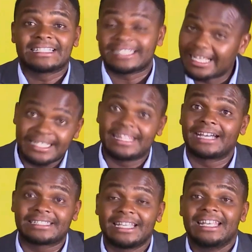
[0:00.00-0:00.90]
such
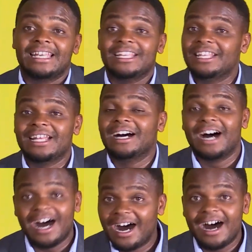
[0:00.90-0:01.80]
that
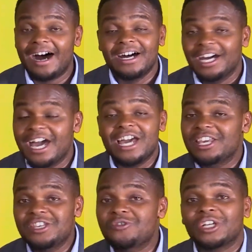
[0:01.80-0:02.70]

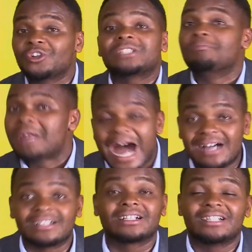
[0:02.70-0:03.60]
you are not
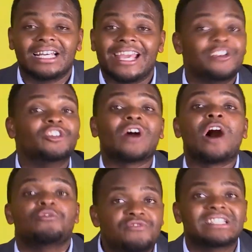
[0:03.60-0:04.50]
blank. You don't know
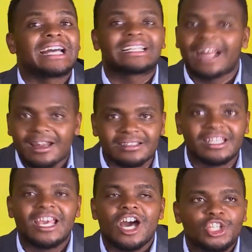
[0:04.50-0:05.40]
how things are
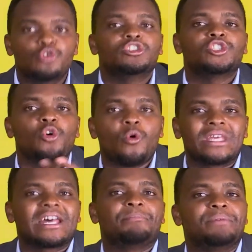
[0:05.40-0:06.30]
run. You don't know
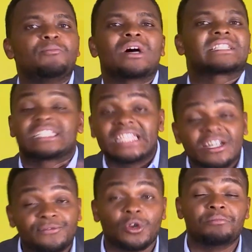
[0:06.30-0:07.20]
whether people are
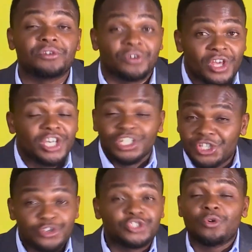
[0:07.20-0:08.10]
stealing from you.
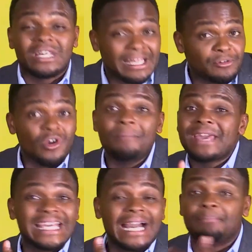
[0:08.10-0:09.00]
You don't know whether you are
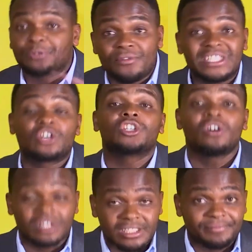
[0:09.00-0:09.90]
making a profit or
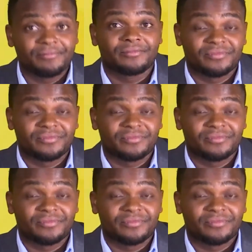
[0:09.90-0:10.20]
not.